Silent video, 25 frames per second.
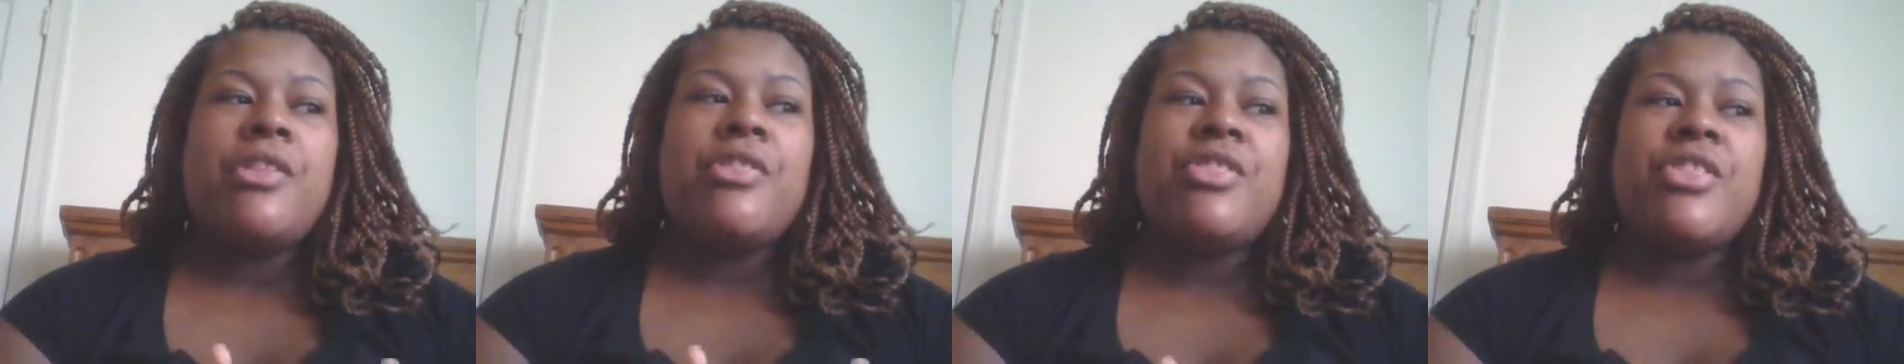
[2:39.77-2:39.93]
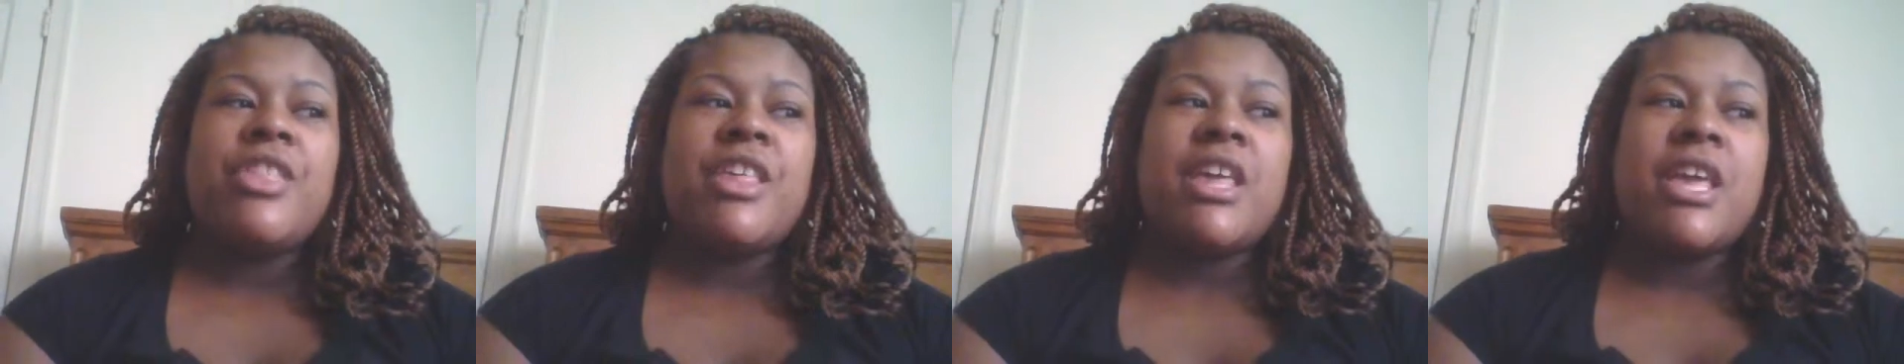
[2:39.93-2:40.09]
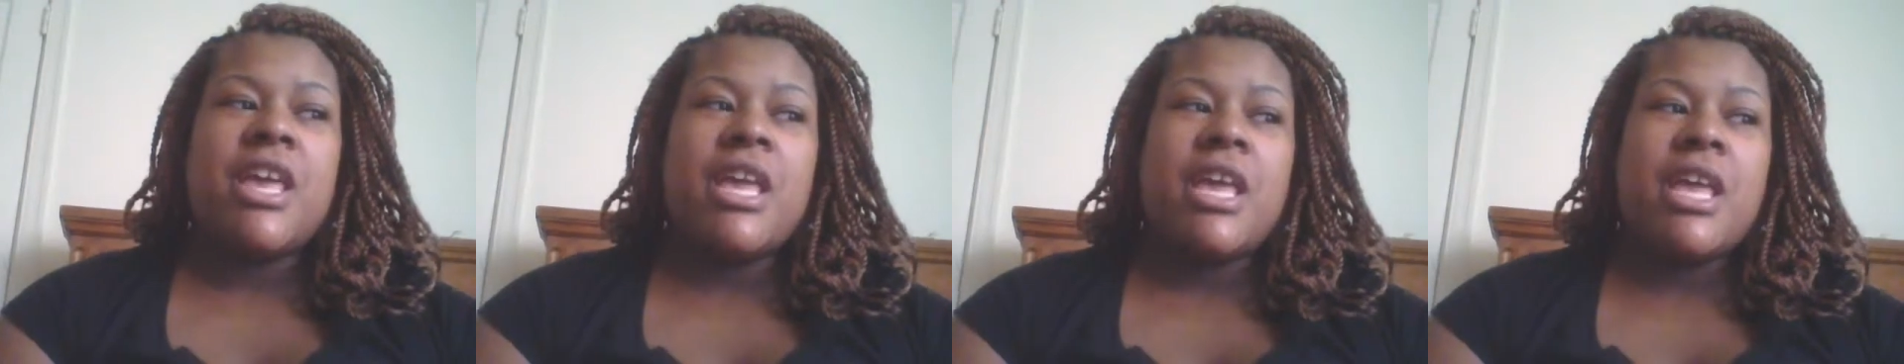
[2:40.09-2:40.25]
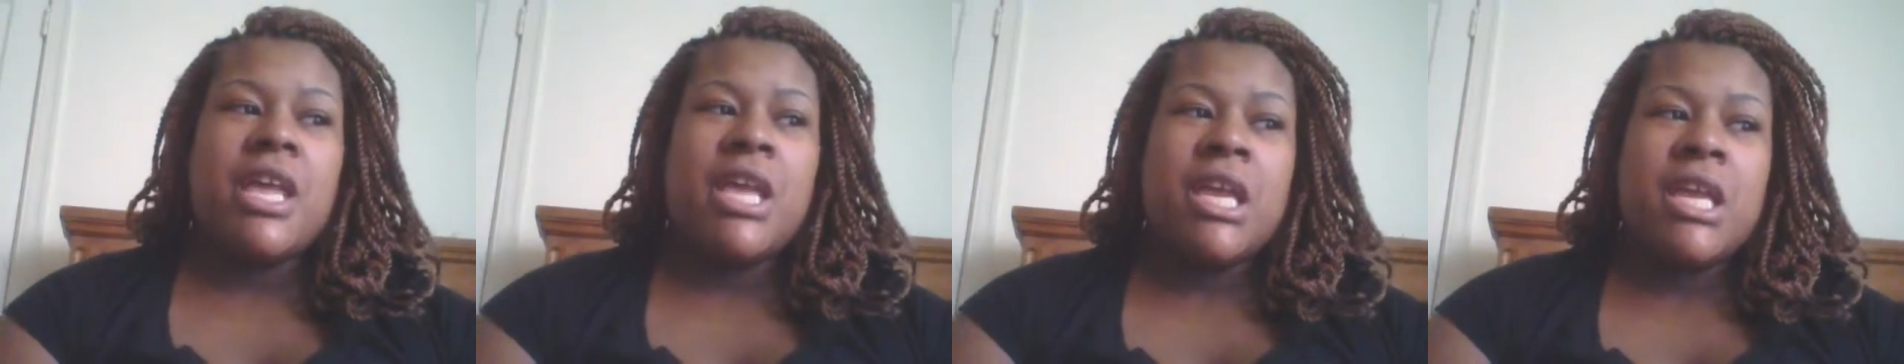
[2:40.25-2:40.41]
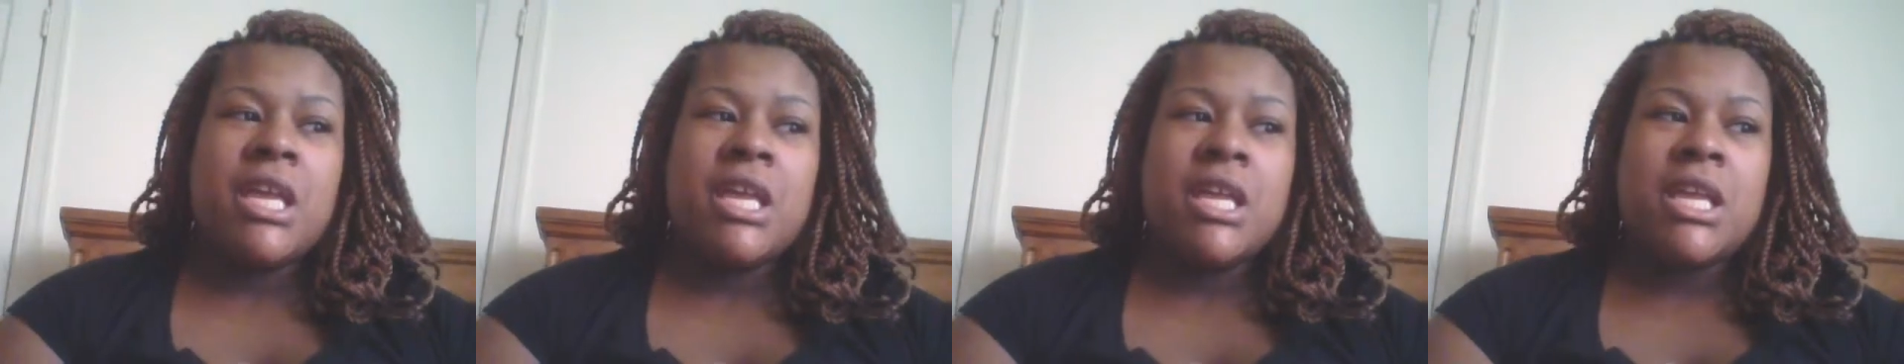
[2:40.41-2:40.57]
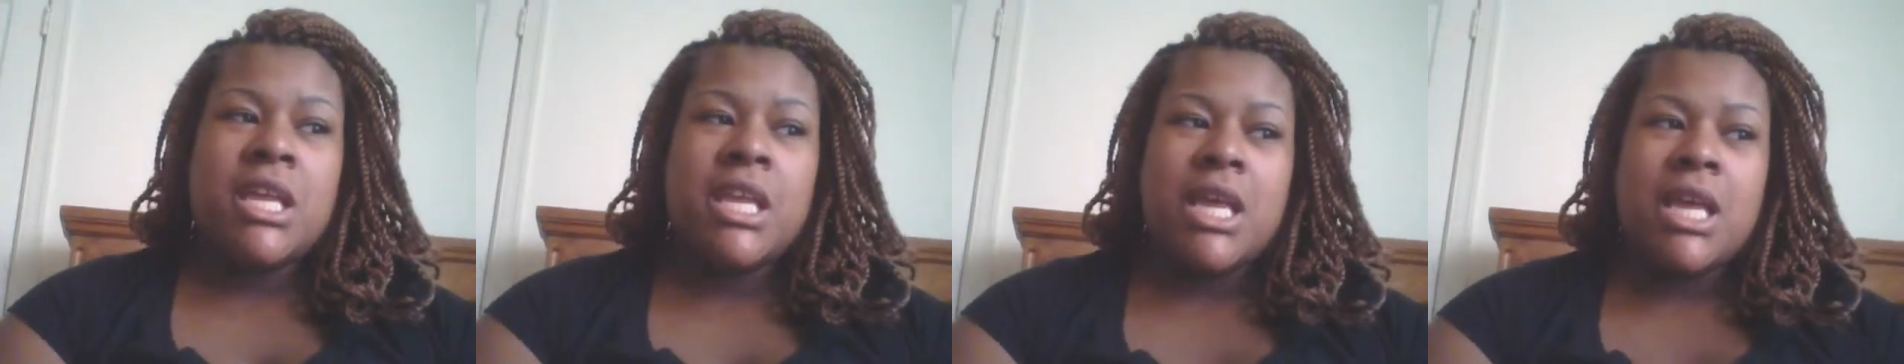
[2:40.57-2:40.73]
And
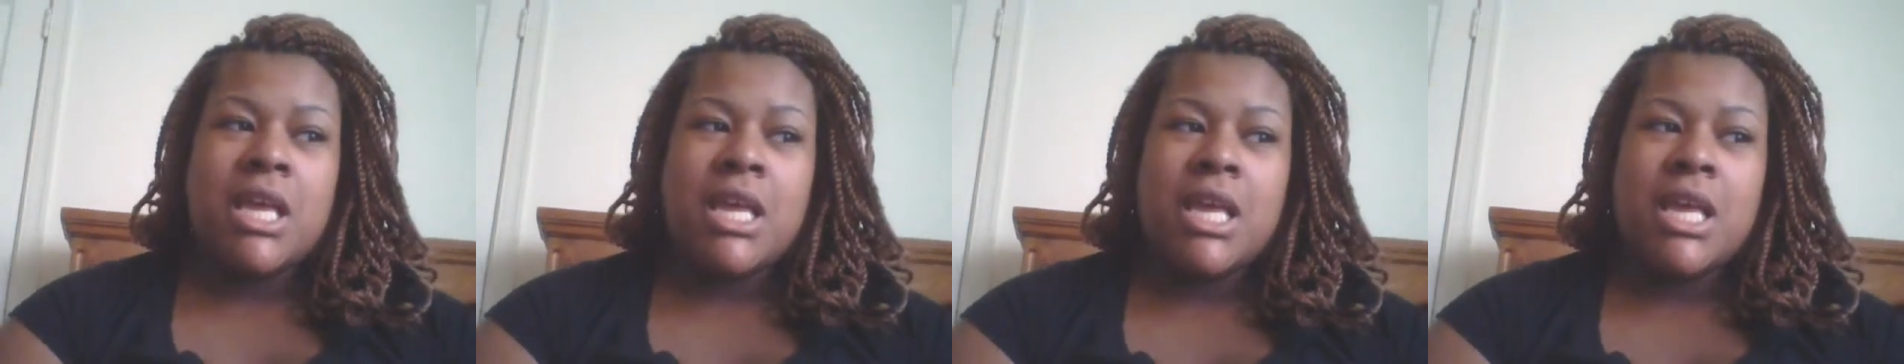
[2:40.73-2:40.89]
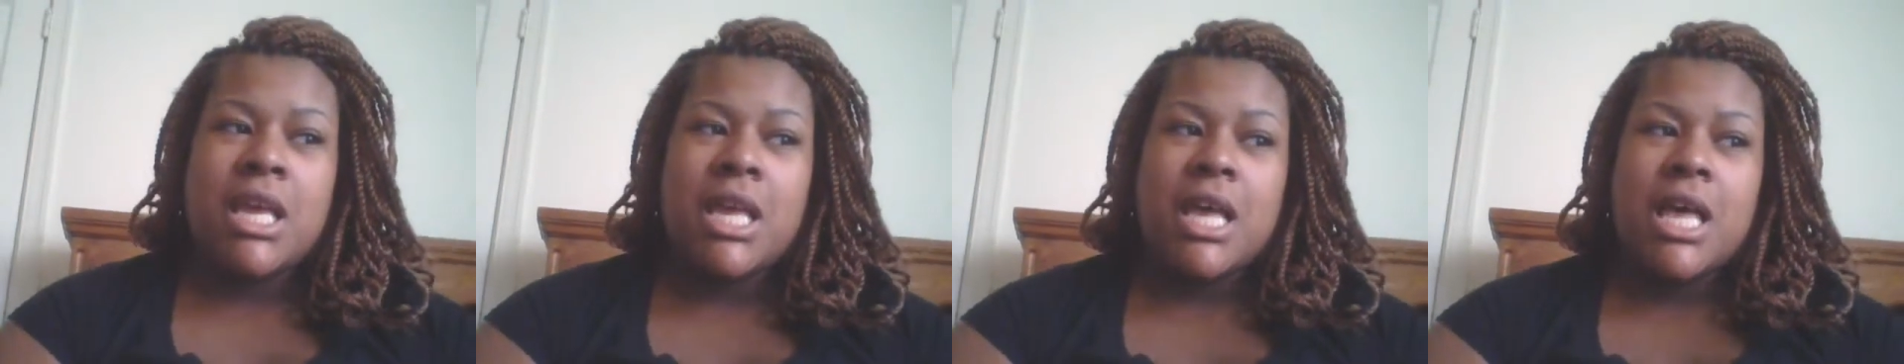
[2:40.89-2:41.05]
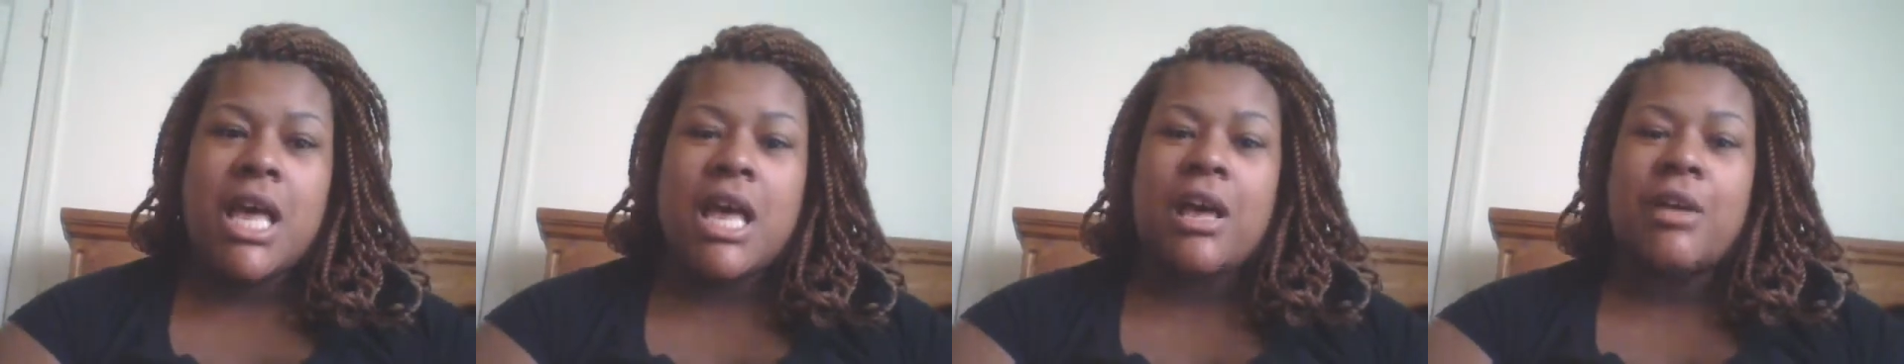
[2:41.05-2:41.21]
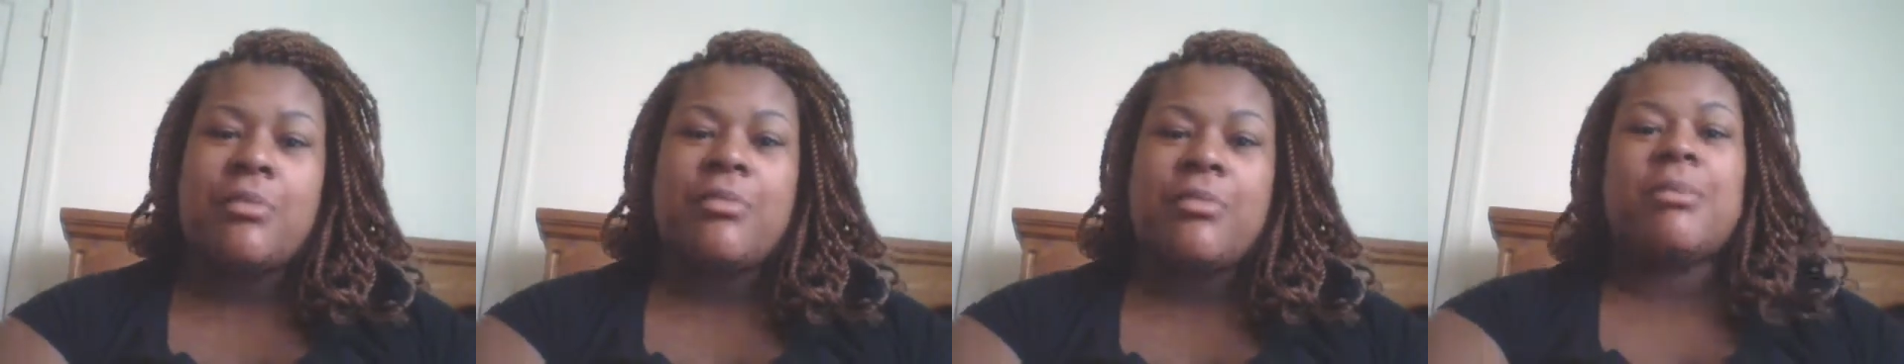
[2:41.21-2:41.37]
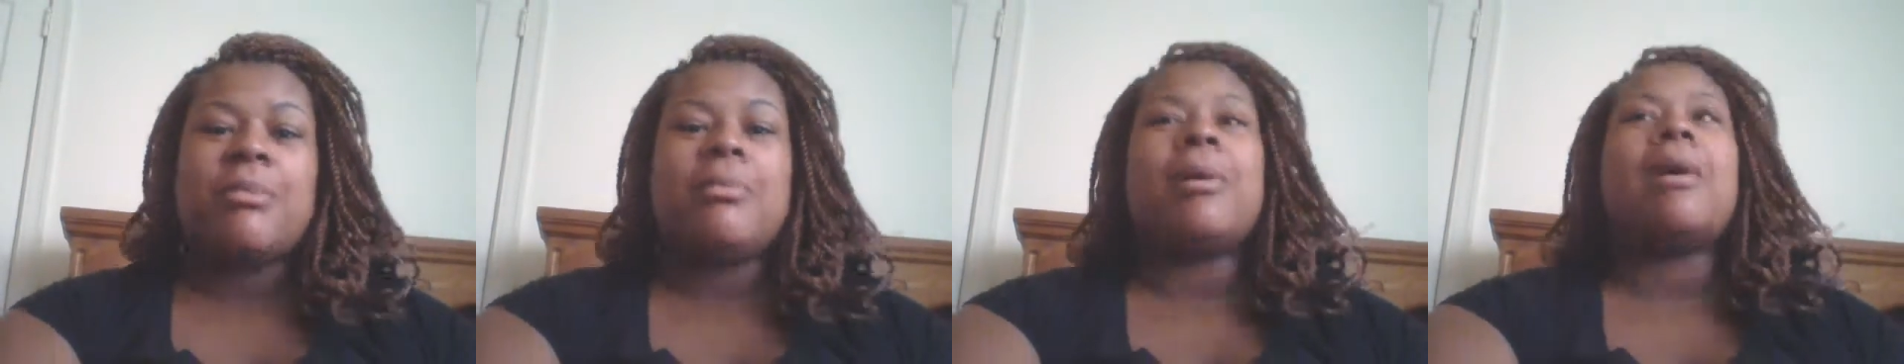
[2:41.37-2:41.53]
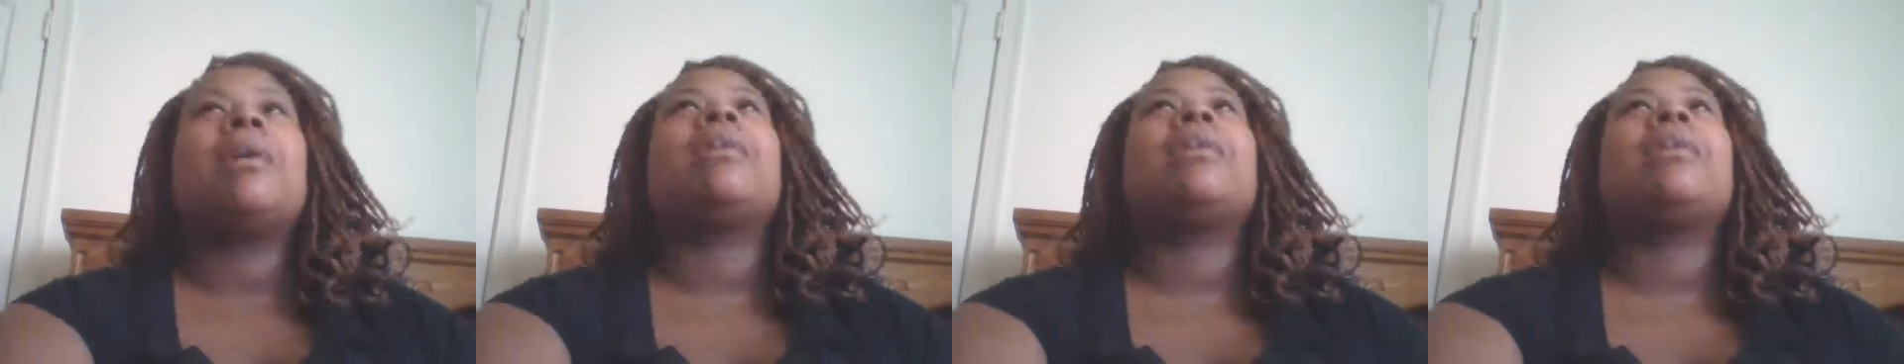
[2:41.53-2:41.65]
then I'll be back